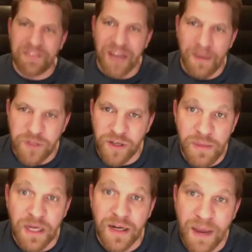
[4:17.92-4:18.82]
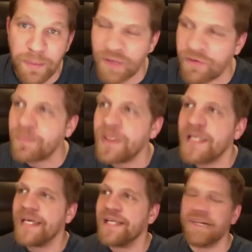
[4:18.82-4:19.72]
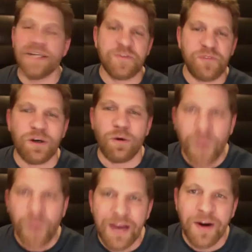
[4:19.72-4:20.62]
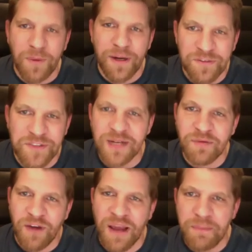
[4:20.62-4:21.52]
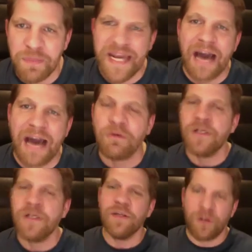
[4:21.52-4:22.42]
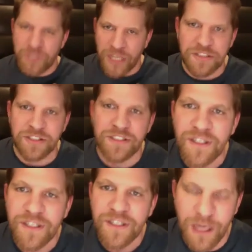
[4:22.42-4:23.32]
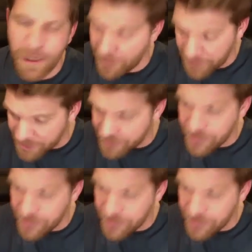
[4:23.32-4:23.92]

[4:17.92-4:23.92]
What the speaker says: the opportunity to meet a couple of them. It does feel weird when you've seen them fight, but now they're just, they're just